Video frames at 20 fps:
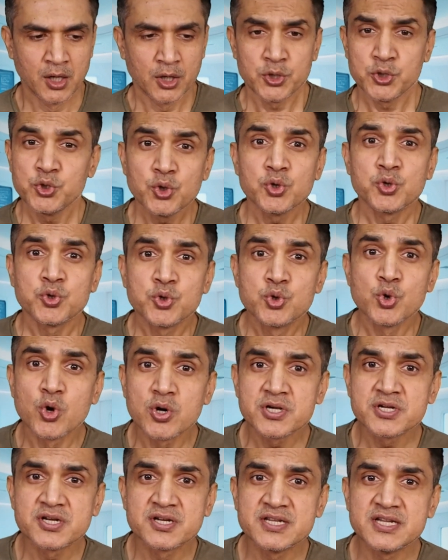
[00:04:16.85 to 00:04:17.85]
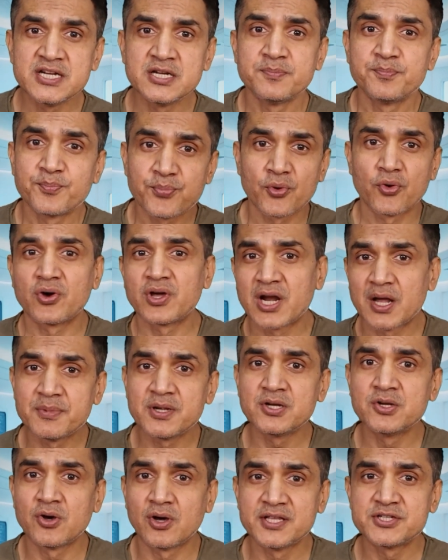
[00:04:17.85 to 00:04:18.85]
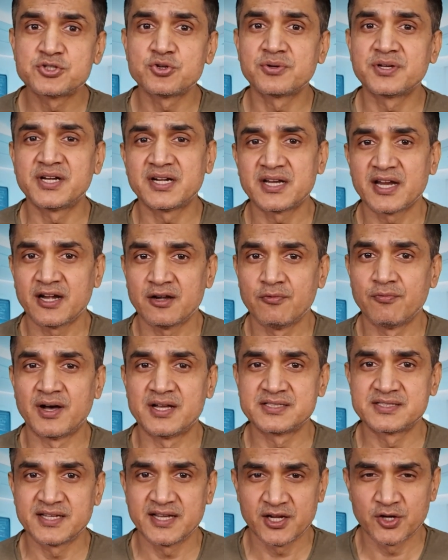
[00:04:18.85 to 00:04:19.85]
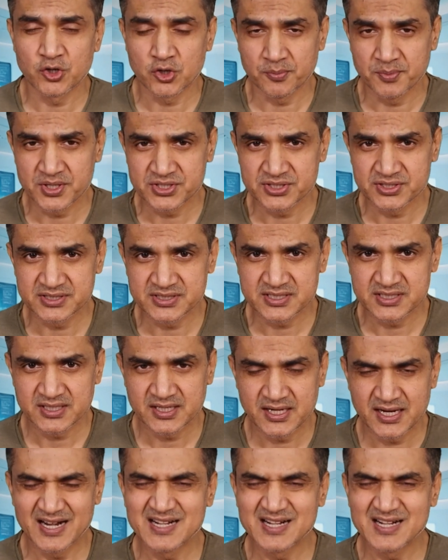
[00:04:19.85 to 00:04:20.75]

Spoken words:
You don't need programming knowledge to create advanced AI automations.